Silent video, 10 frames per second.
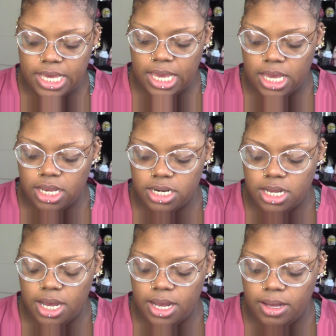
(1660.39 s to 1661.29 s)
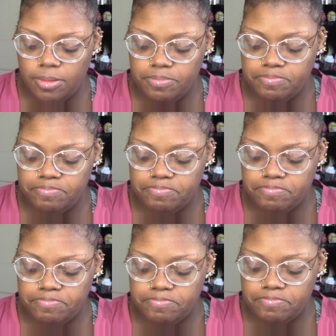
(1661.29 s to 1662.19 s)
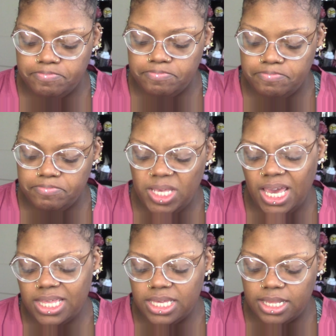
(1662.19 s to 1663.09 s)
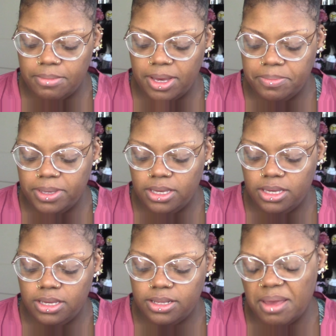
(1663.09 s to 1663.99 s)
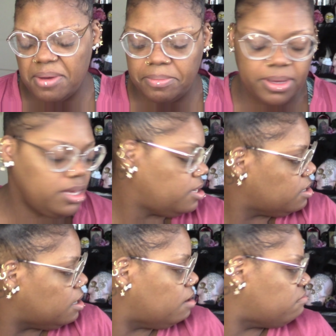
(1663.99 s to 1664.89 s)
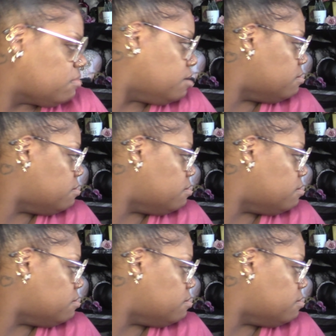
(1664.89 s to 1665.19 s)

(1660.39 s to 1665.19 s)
then, um, yeah, I think that might be, that might be it.